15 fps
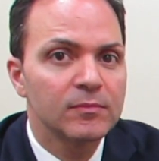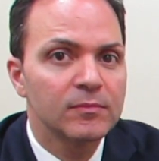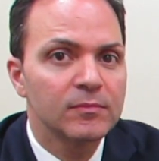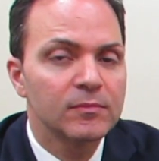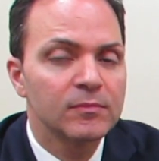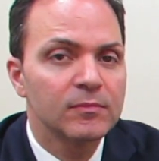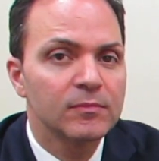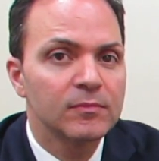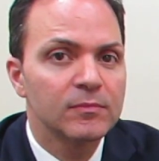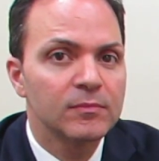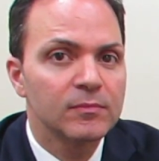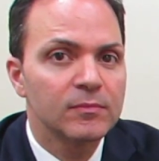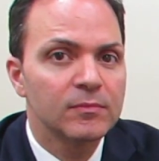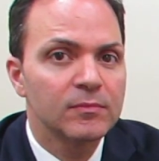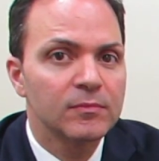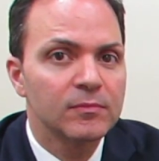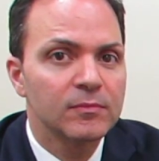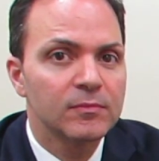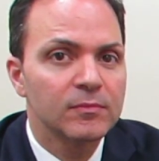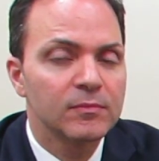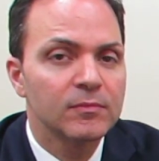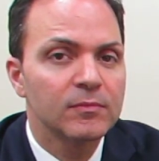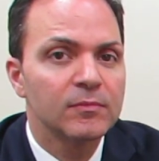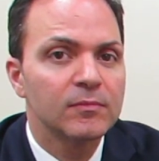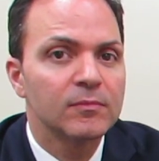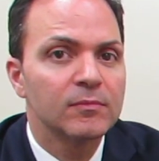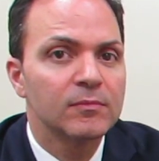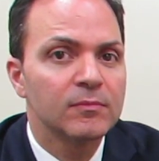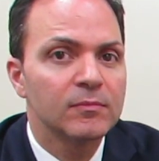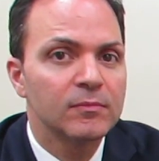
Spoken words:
[no speech]